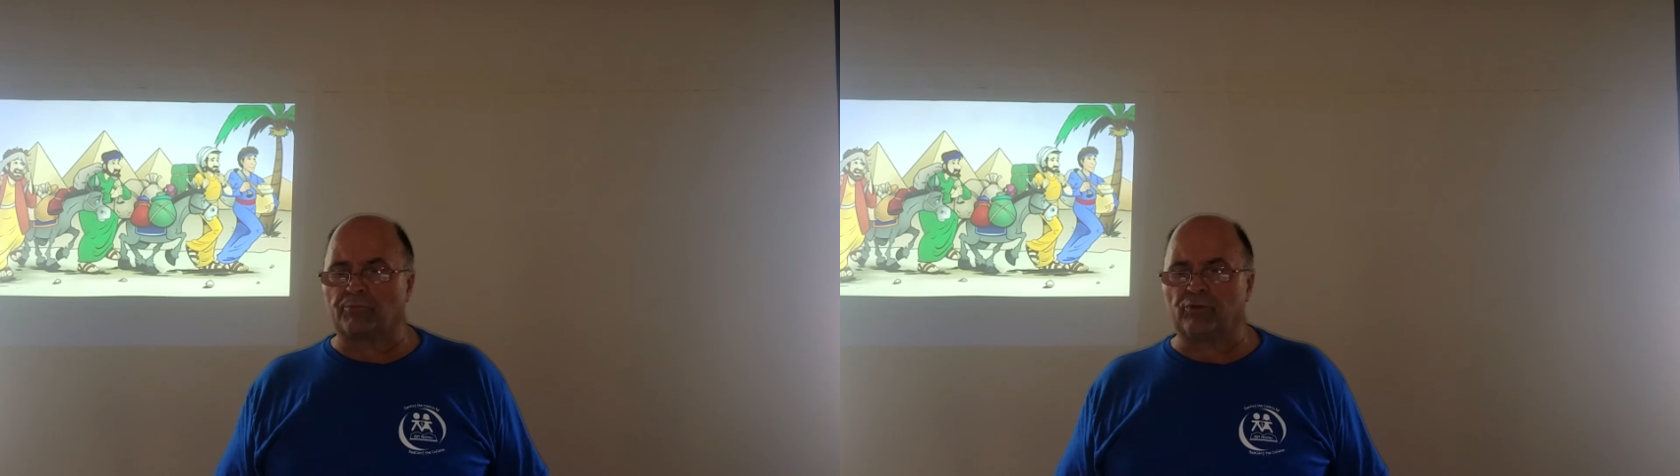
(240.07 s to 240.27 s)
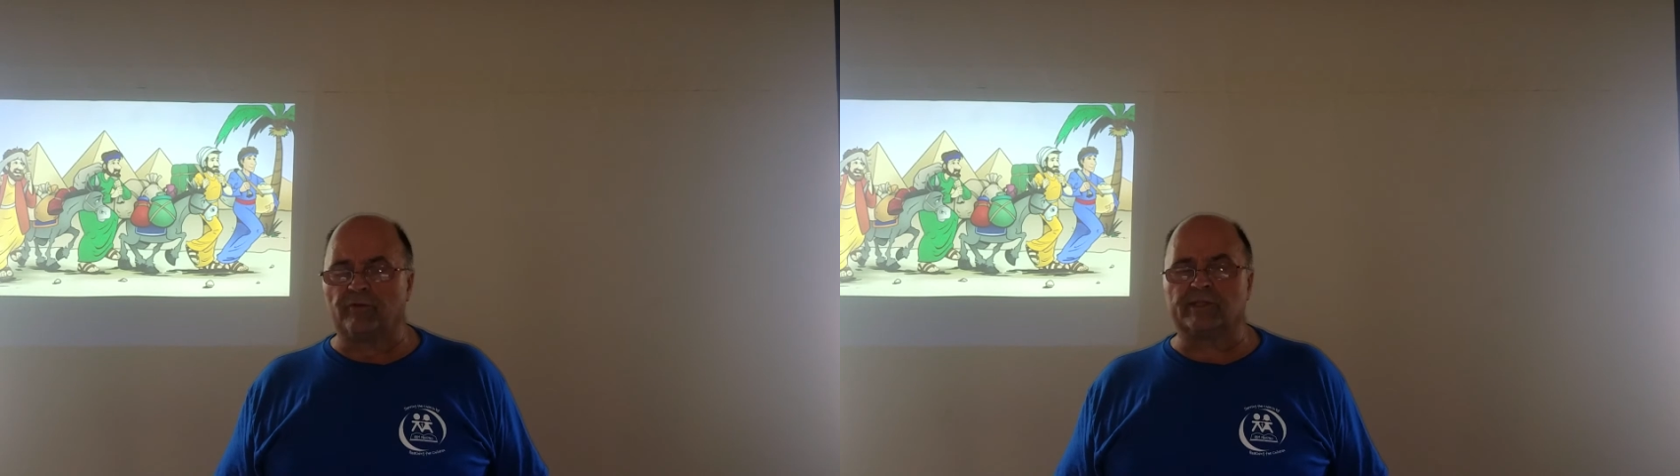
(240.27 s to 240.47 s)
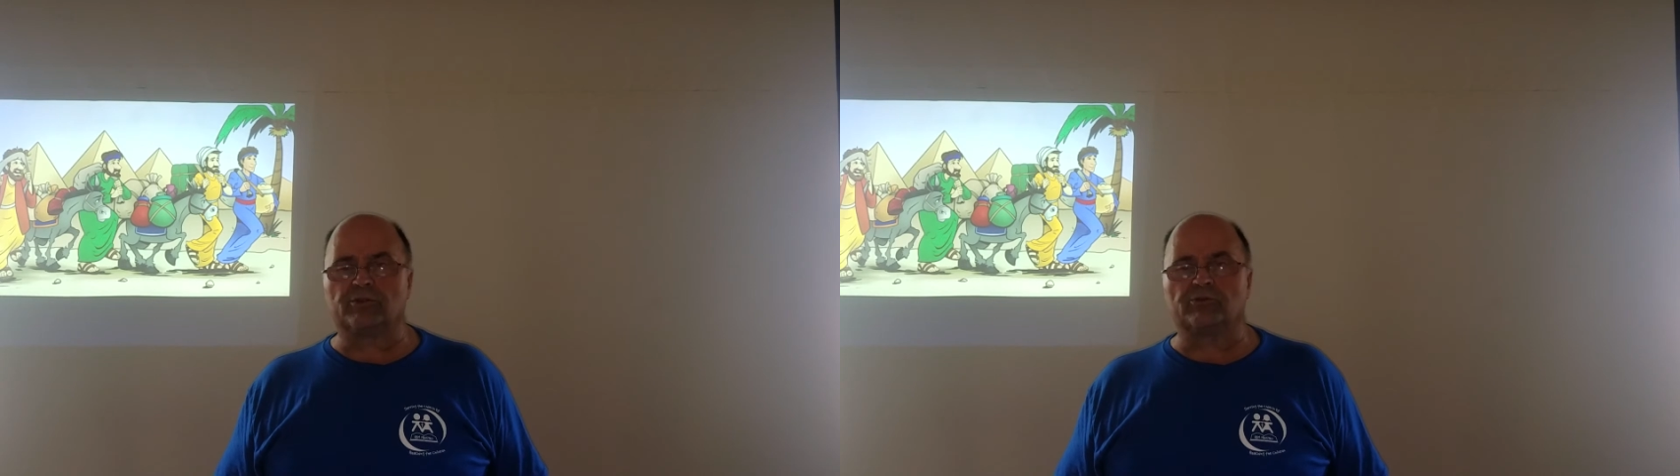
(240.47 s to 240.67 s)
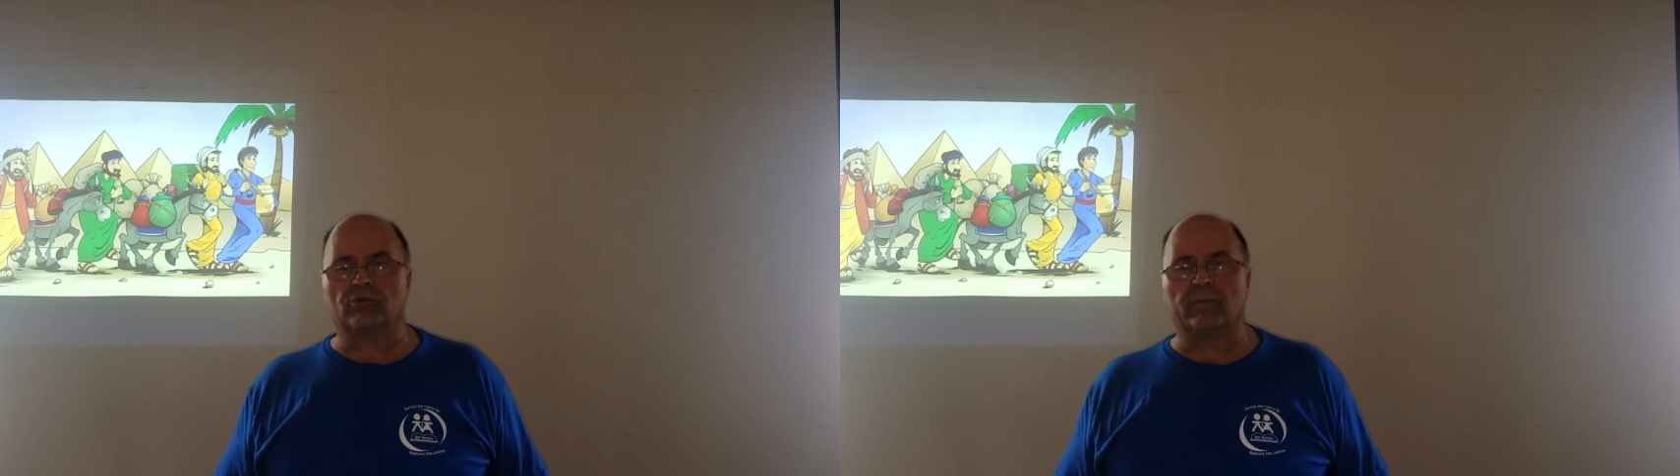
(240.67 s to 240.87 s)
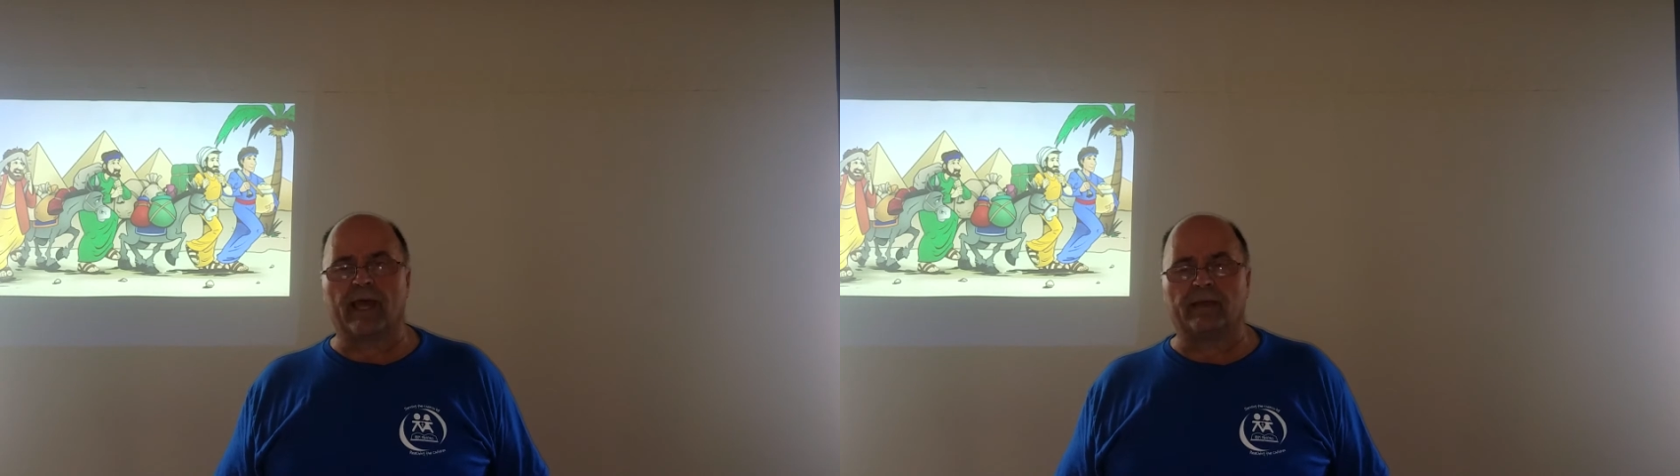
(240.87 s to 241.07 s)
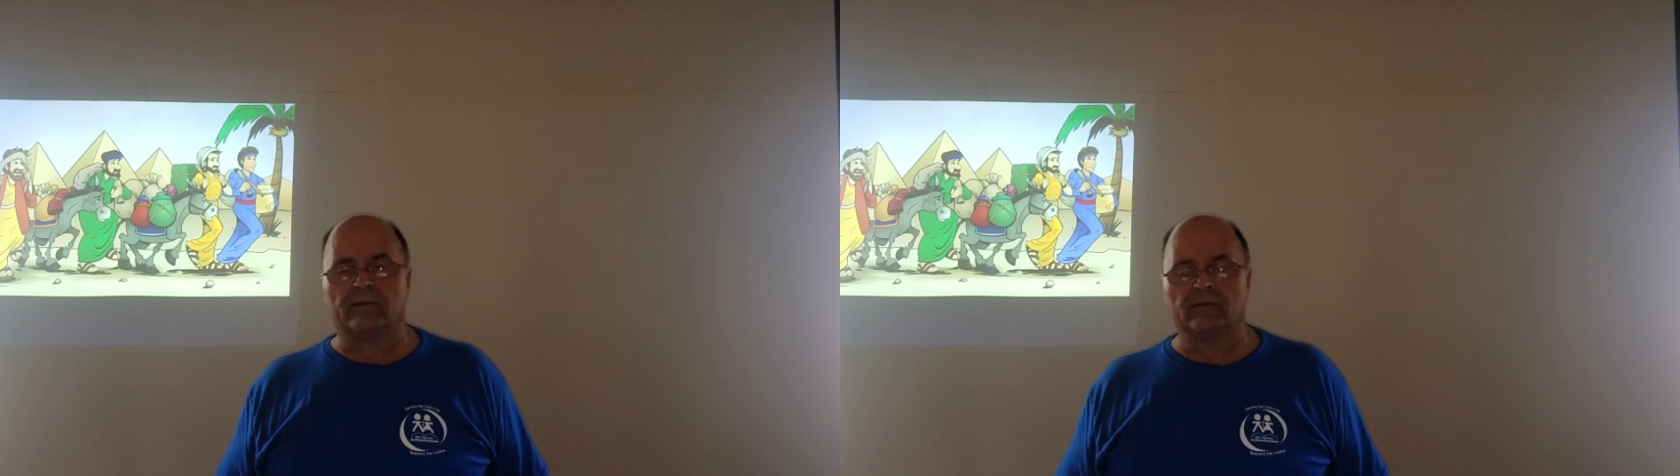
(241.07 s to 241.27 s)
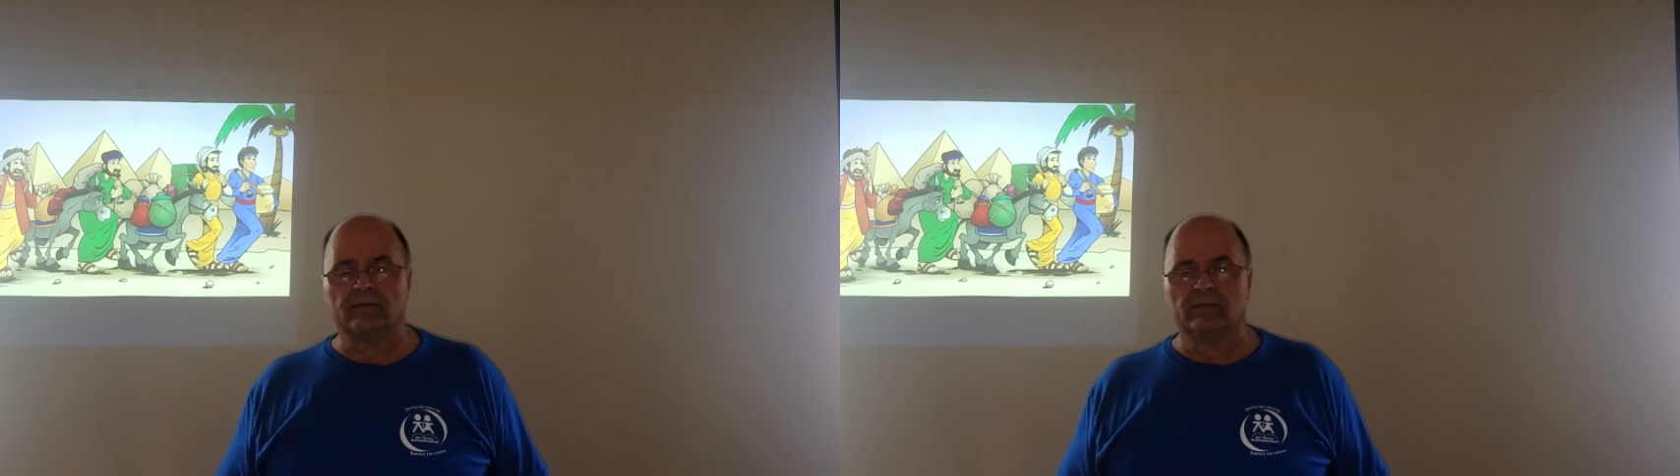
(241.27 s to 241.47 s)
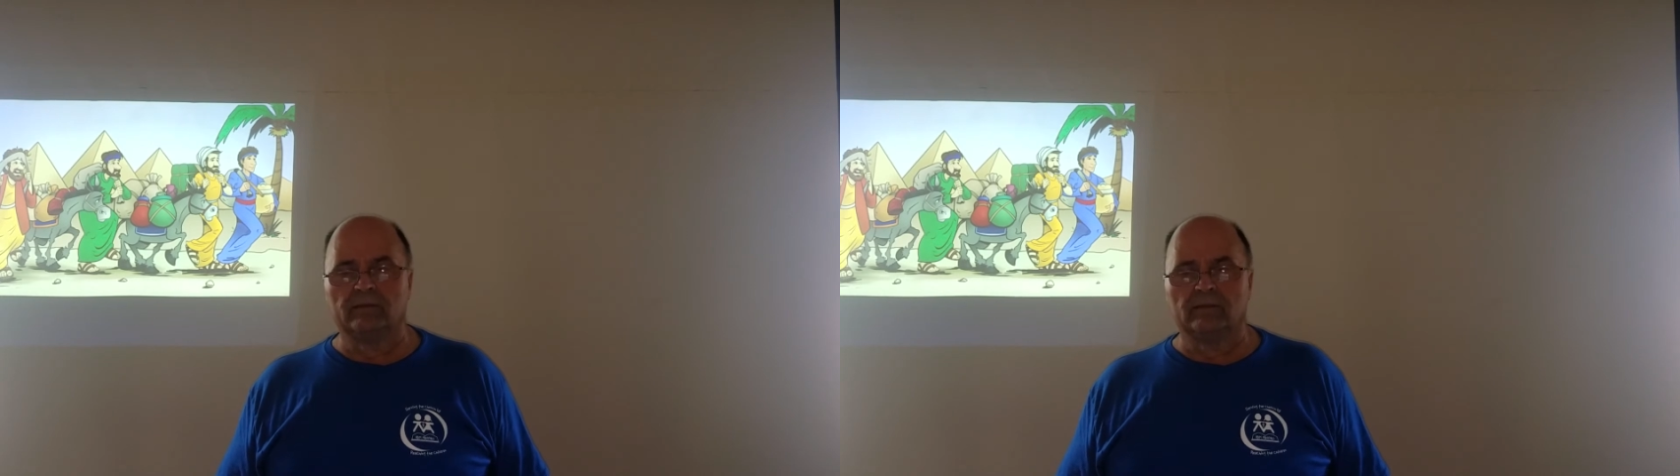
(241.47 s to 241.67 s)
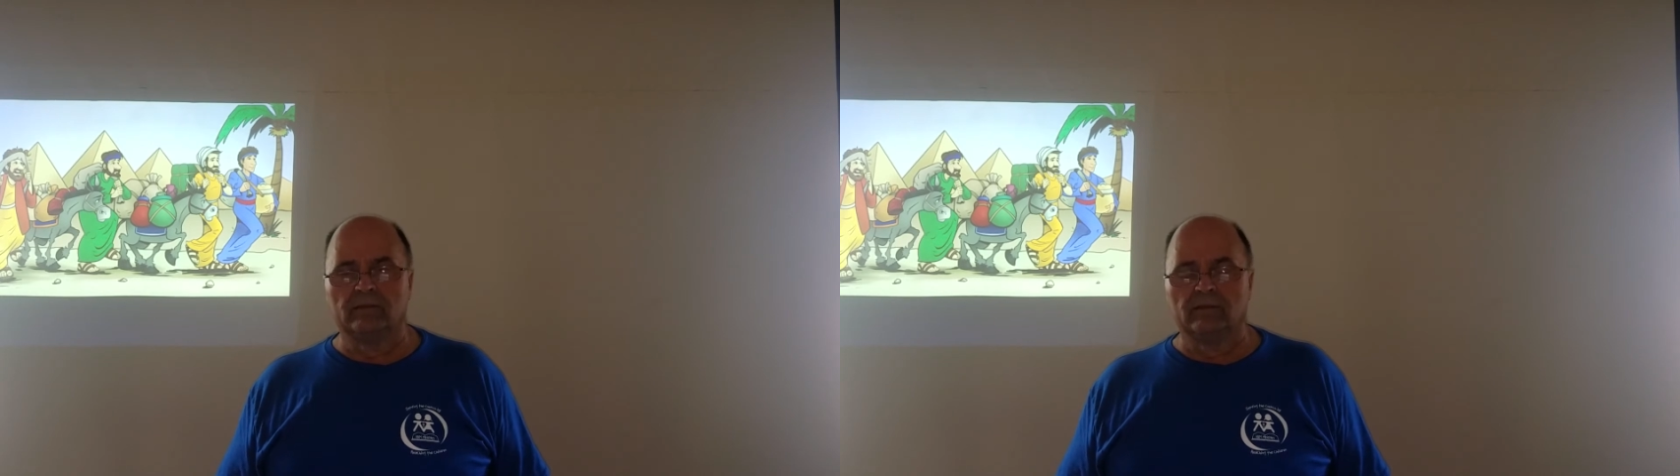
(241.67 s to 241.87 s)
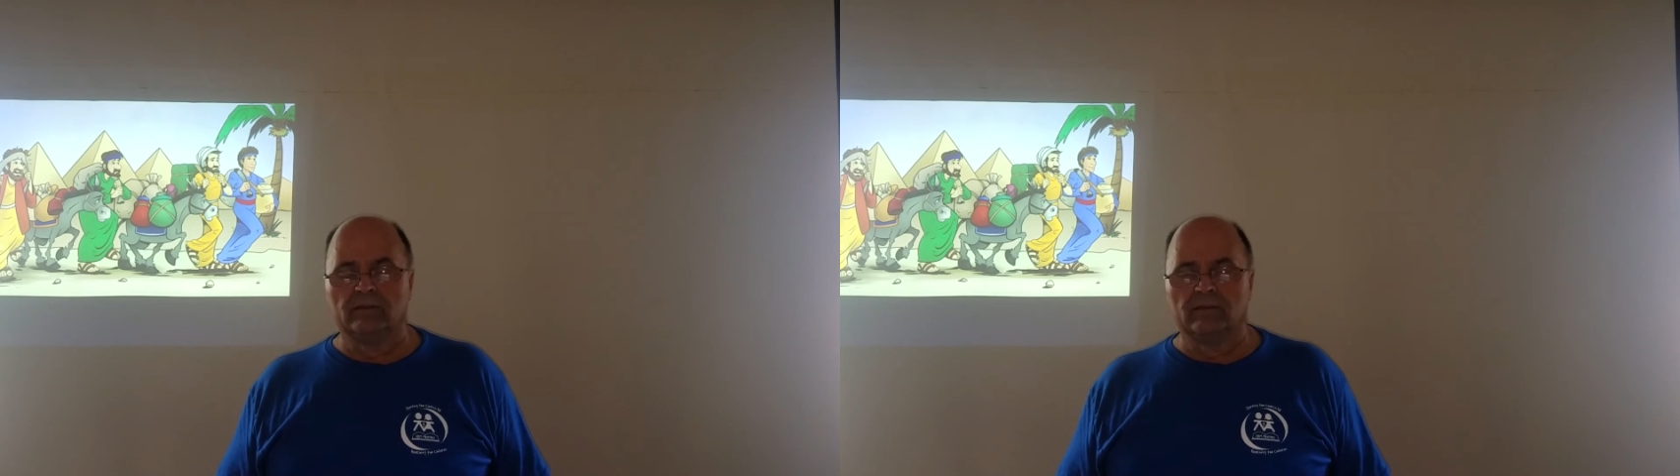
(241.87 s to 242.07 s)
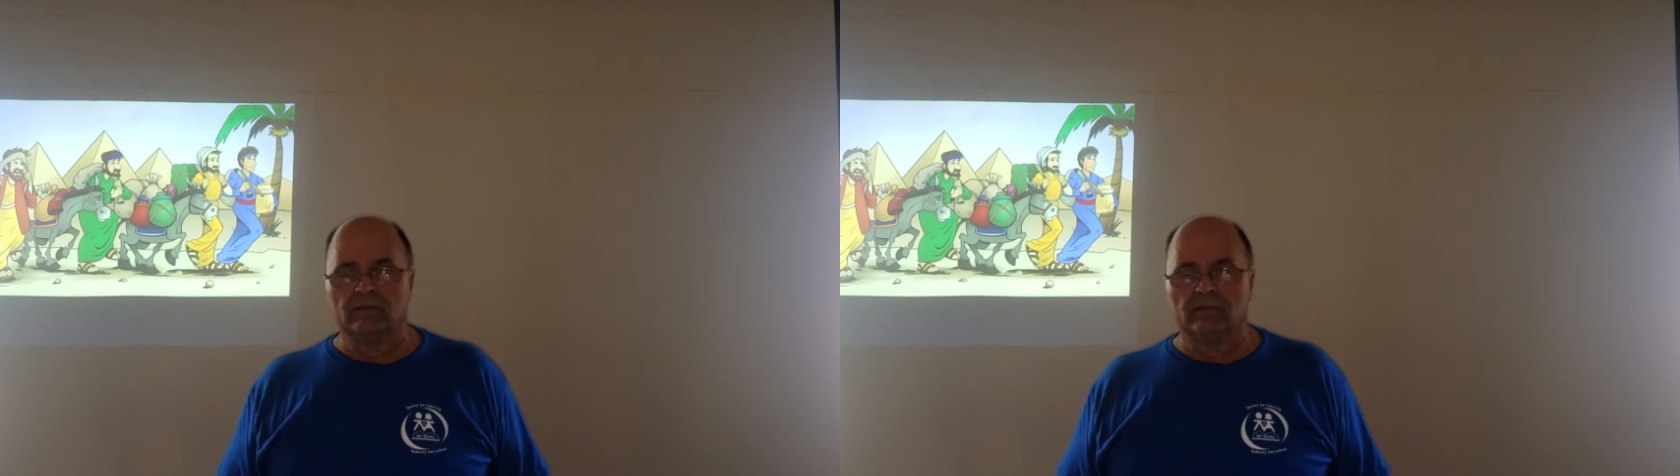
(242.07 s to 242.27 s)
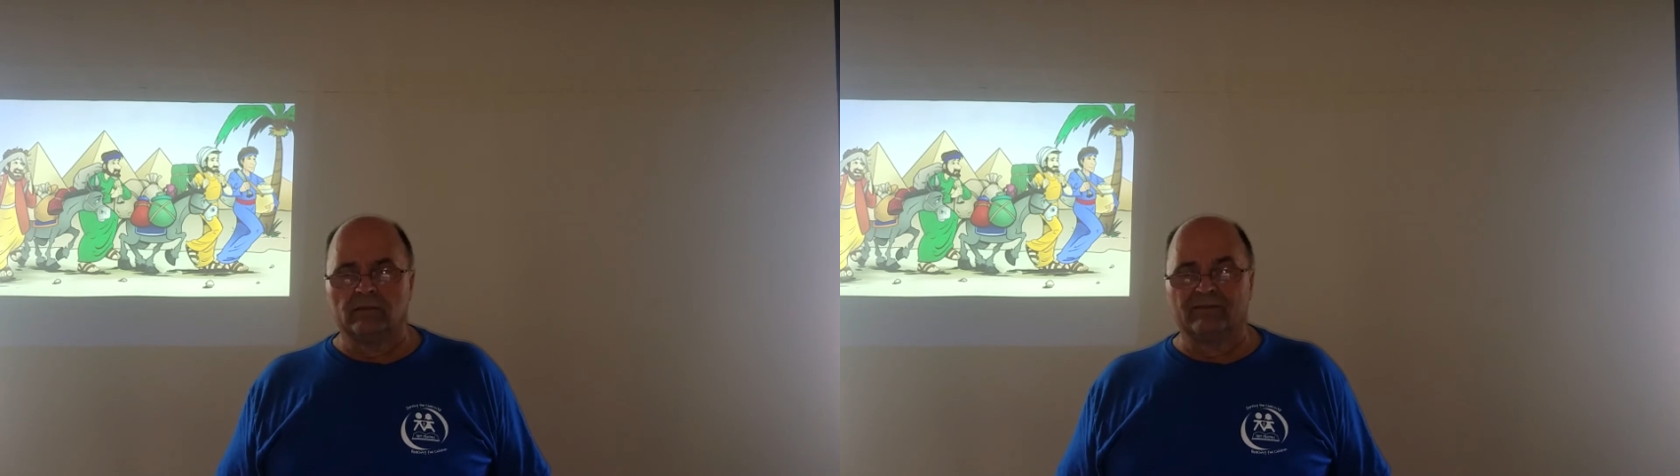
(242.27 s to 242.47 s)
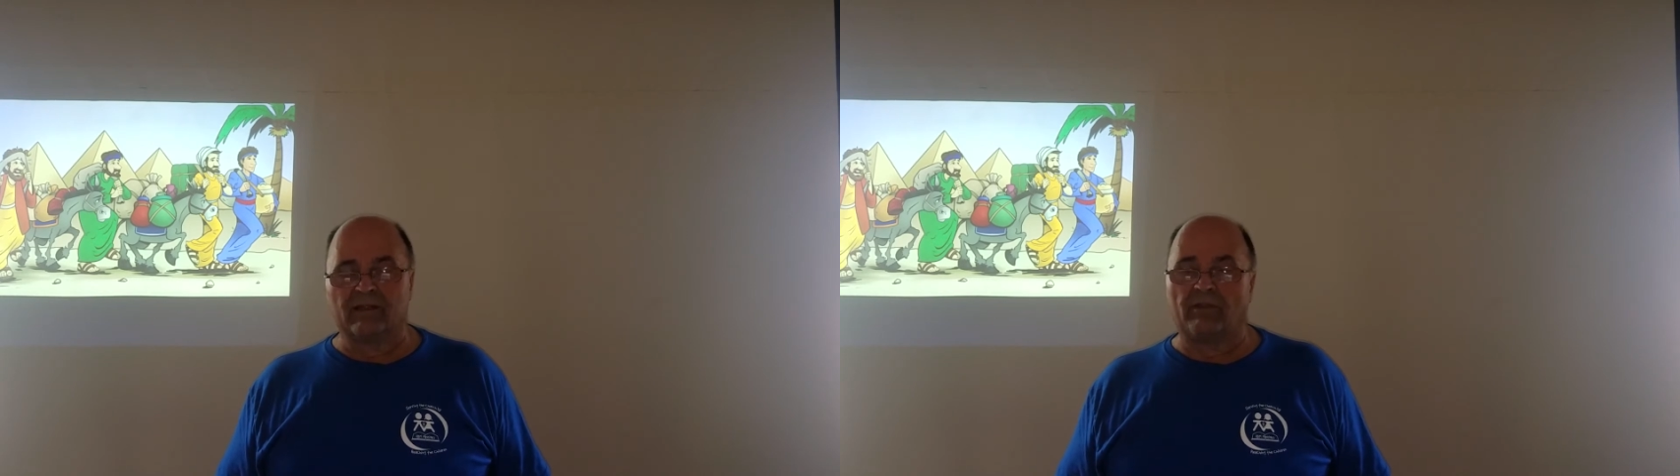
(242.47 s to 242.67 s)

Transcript: prove that you're true men. Now,